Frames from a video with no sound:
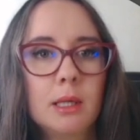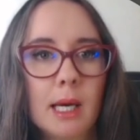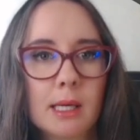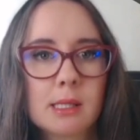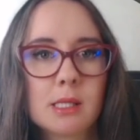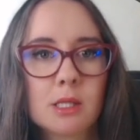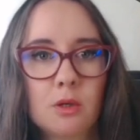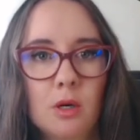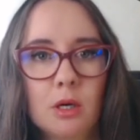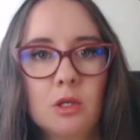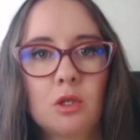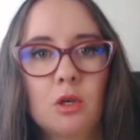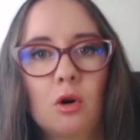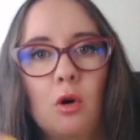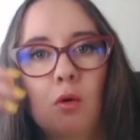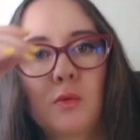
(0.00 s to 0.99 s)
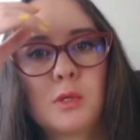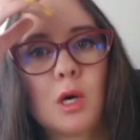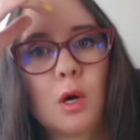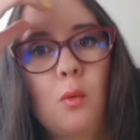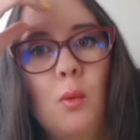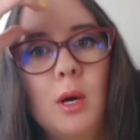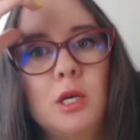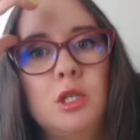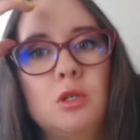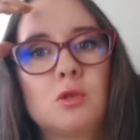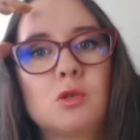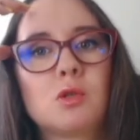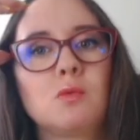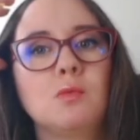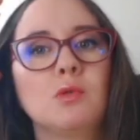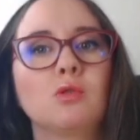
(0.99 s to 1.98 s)
Next, structure of the
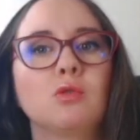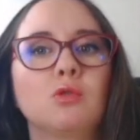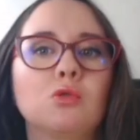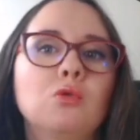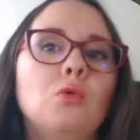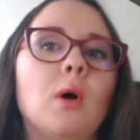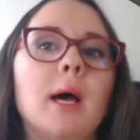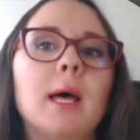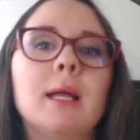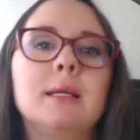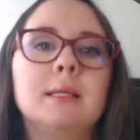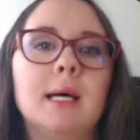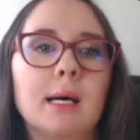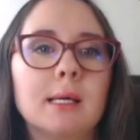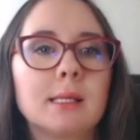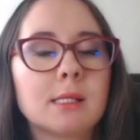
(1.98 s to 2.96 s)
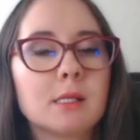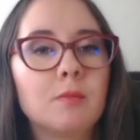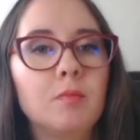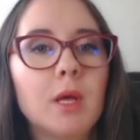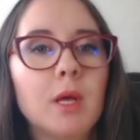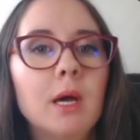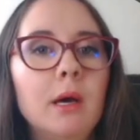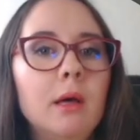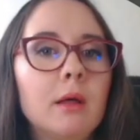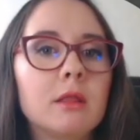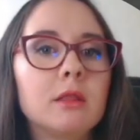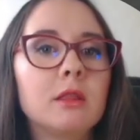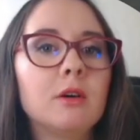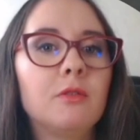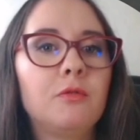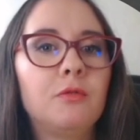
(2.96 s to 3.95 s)
questions with do and does.
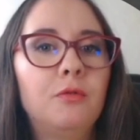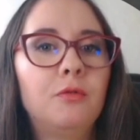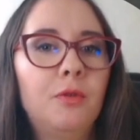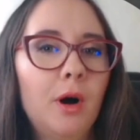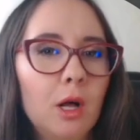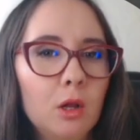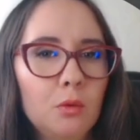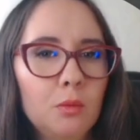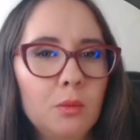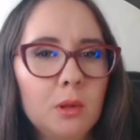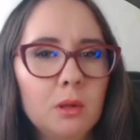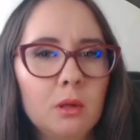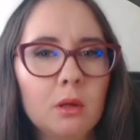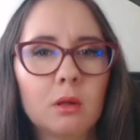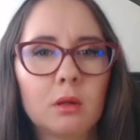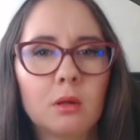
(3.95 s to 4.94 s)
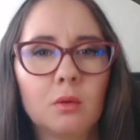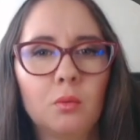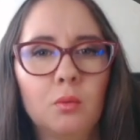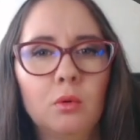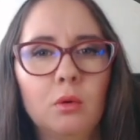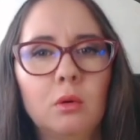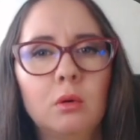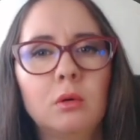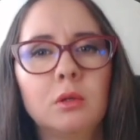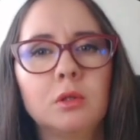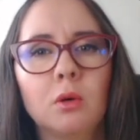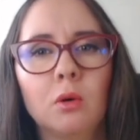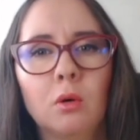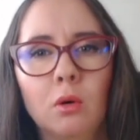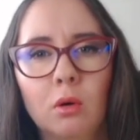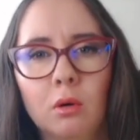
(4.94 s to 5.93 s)
The following is the
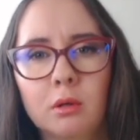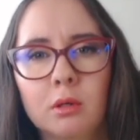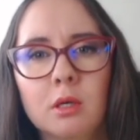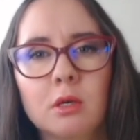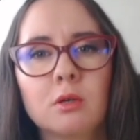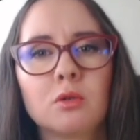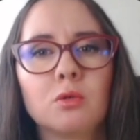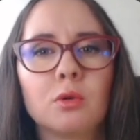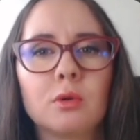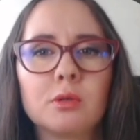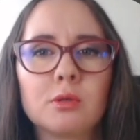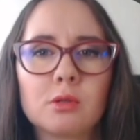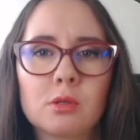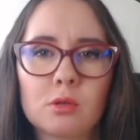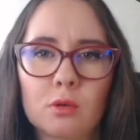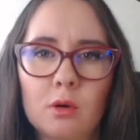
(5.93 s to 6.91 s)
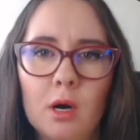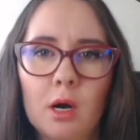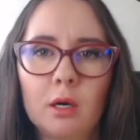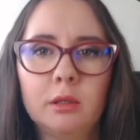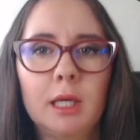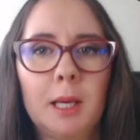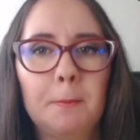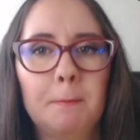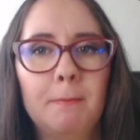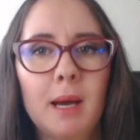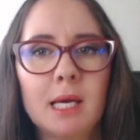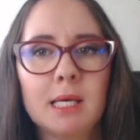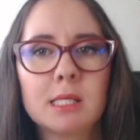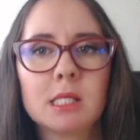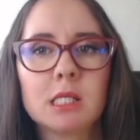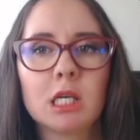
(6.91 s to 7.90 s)
word order to construct a
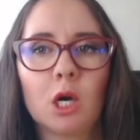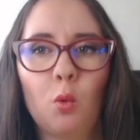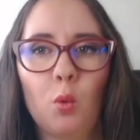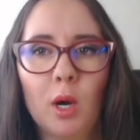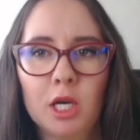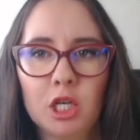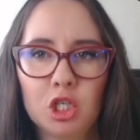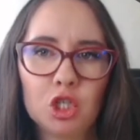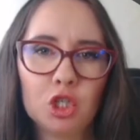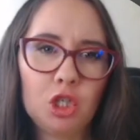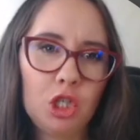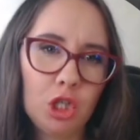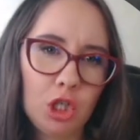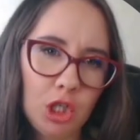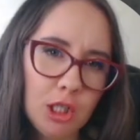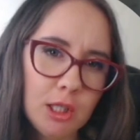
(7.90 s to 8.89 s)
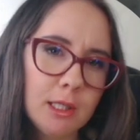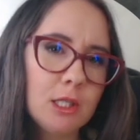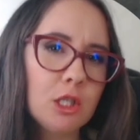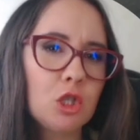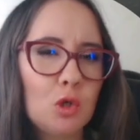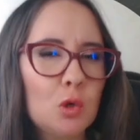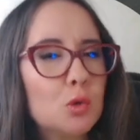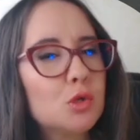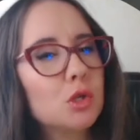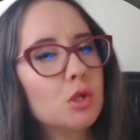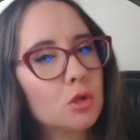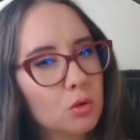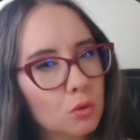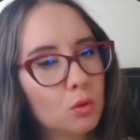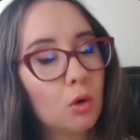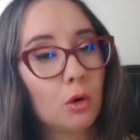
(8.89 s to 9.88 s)
basic question in English
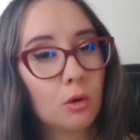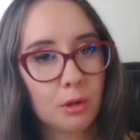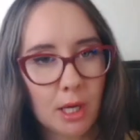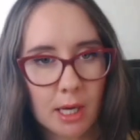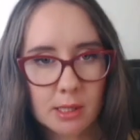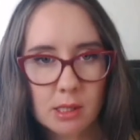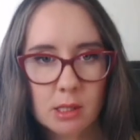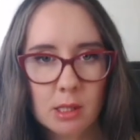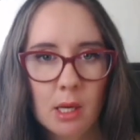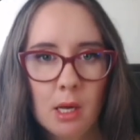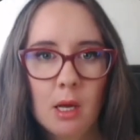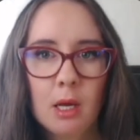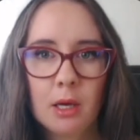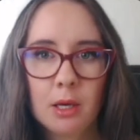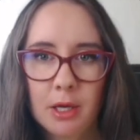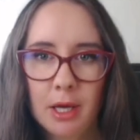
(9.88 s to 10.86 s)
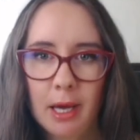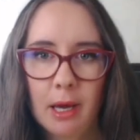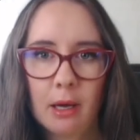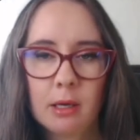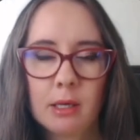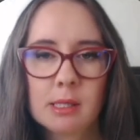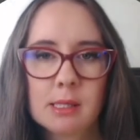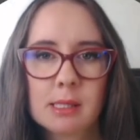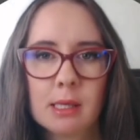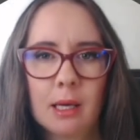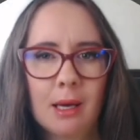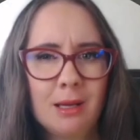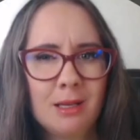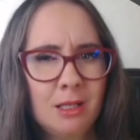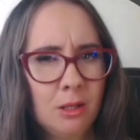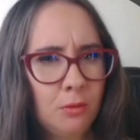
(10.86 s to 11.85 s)
using do or does. Yeah, it's
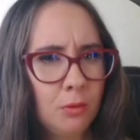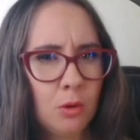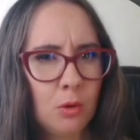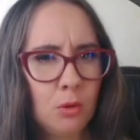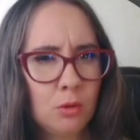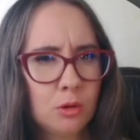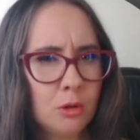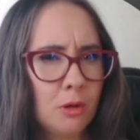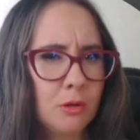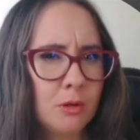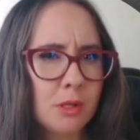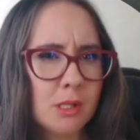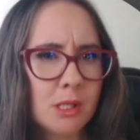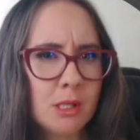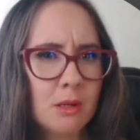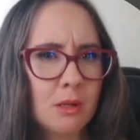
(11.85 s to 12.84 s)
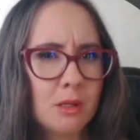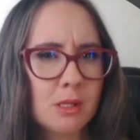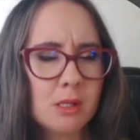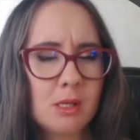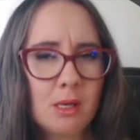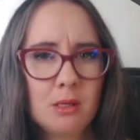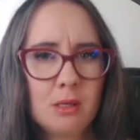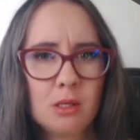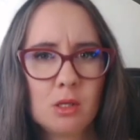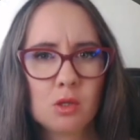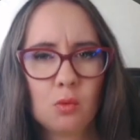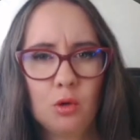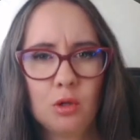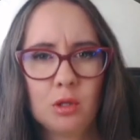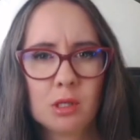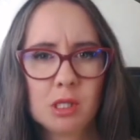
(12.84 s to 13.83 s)
like difficult to understand this sentence.
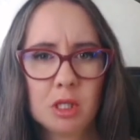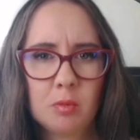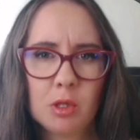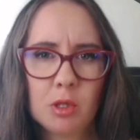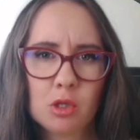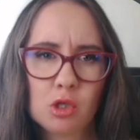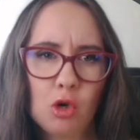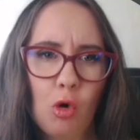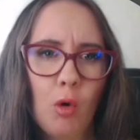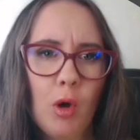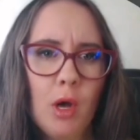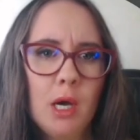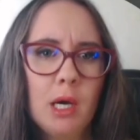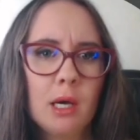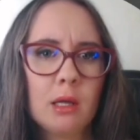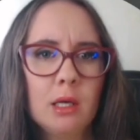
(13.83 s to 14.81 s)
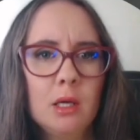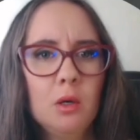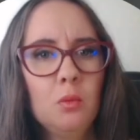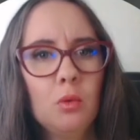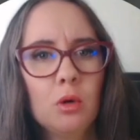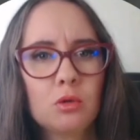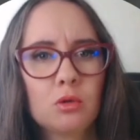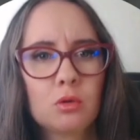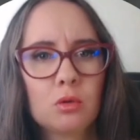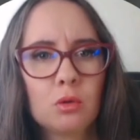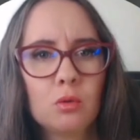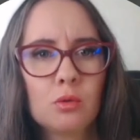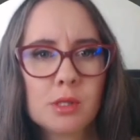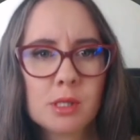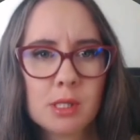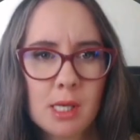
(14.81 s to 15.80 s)
What does it mean? So they want
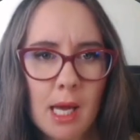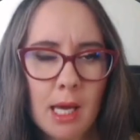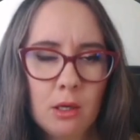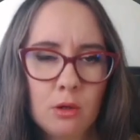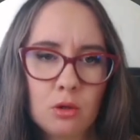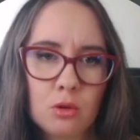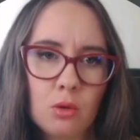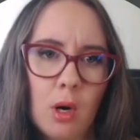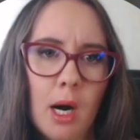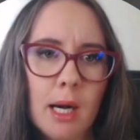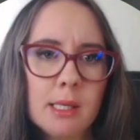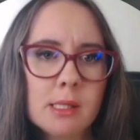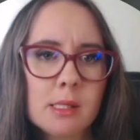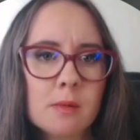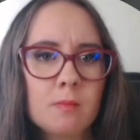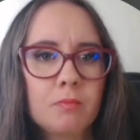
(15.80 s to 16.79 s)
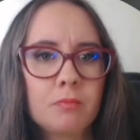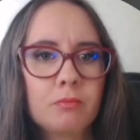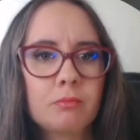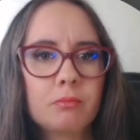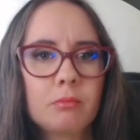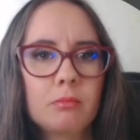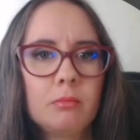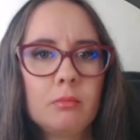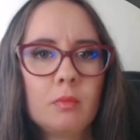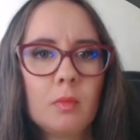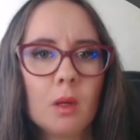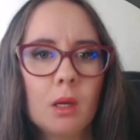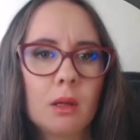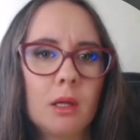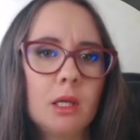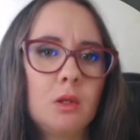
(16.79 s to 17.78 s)
to say to us
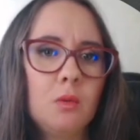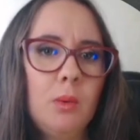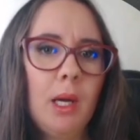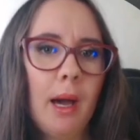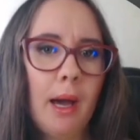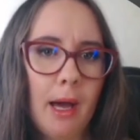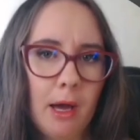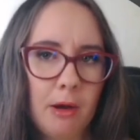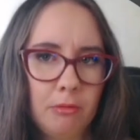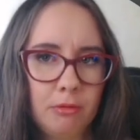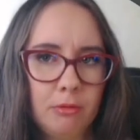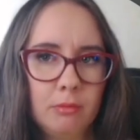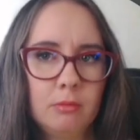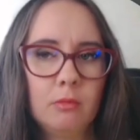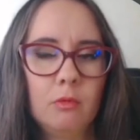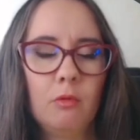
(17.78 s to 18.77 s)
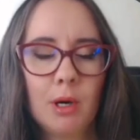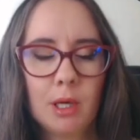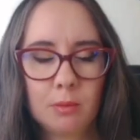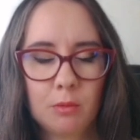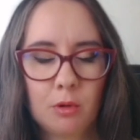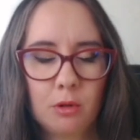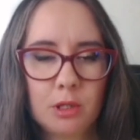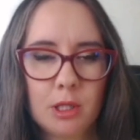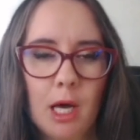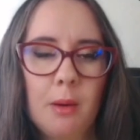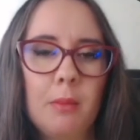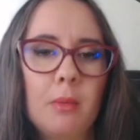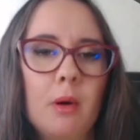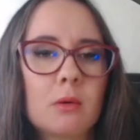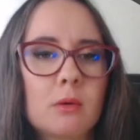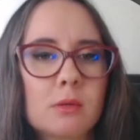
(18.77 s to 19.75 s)
that we have, one more
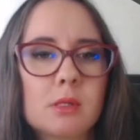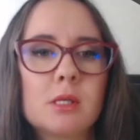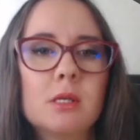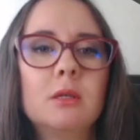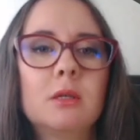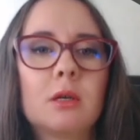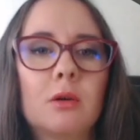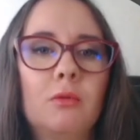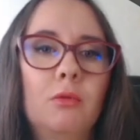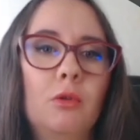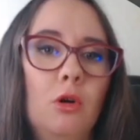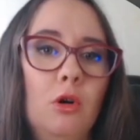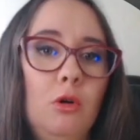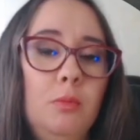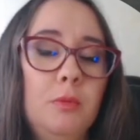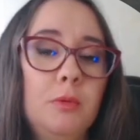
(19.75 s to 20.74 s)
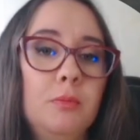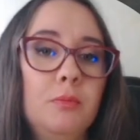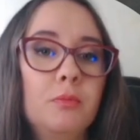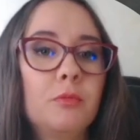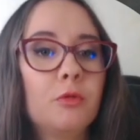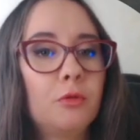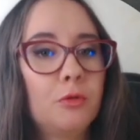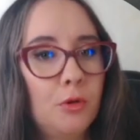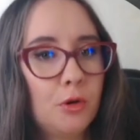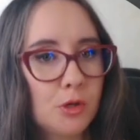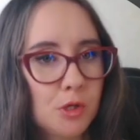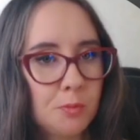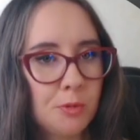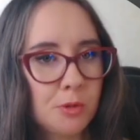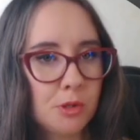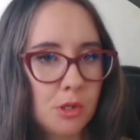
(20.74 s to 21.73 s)
time, auxiliary verb,
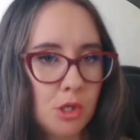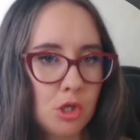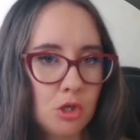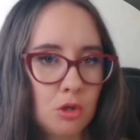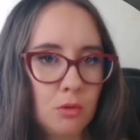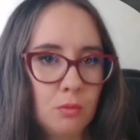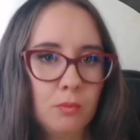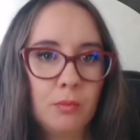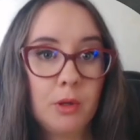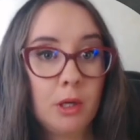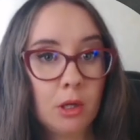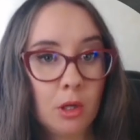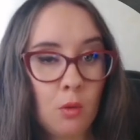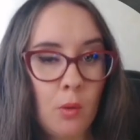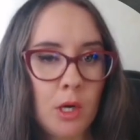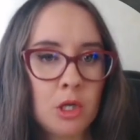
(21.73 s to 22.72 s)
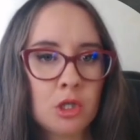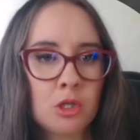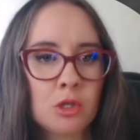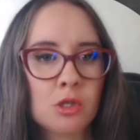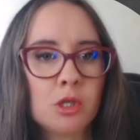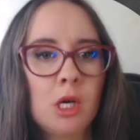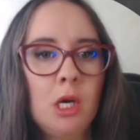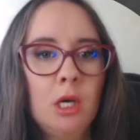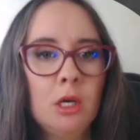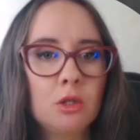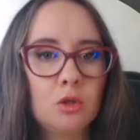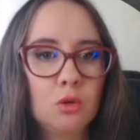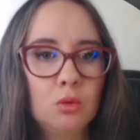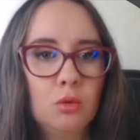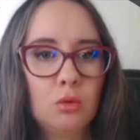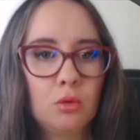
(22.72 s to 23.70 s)
first position in questions,
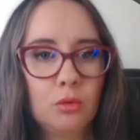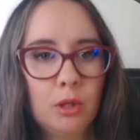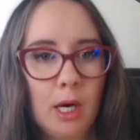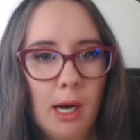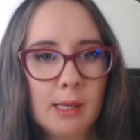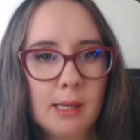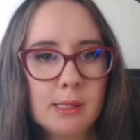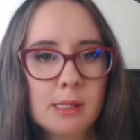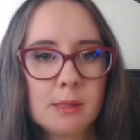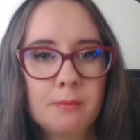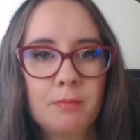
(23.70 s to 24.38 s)
do, does.